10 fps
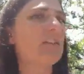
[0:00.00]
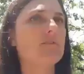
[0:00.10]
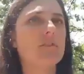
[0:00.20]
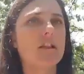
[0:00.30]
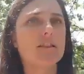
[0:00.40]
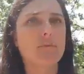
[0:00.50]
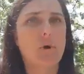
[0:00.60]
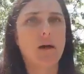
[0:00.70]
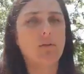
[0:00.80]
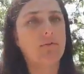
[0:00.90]
There's lots of
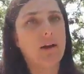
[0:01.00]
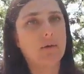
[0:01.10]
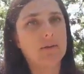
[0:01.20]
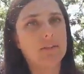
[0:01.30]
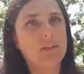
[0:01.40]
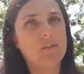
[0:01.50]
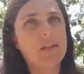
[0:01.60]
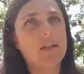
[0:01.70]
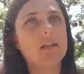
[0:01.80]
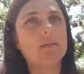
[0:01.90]
wildflowers and
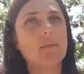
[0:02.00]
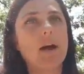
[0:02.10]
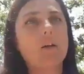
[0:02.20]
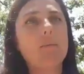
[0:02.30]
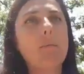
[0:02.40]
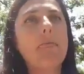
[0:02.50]
everything as well.